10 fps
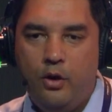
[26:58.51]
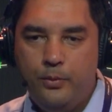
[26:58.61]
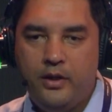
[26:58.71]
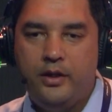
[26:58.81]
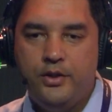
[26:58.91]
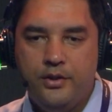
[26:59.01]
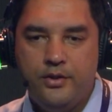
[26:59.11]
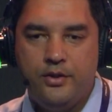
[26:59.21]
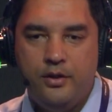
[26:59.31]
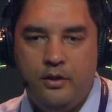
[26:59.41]

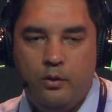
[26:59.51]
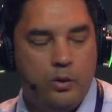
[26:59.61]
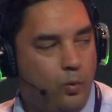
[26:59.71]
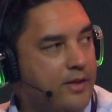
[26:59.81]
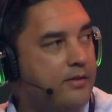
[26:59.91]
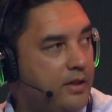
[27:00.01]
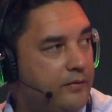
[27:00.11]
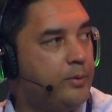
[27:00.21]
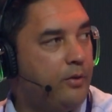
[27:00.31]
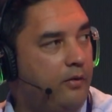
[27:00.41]
operations with one
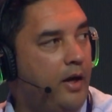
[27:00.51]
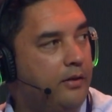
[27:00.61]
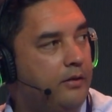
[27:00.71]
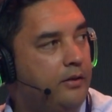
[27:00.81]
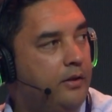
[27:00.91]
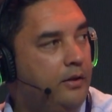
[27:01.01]
service provider.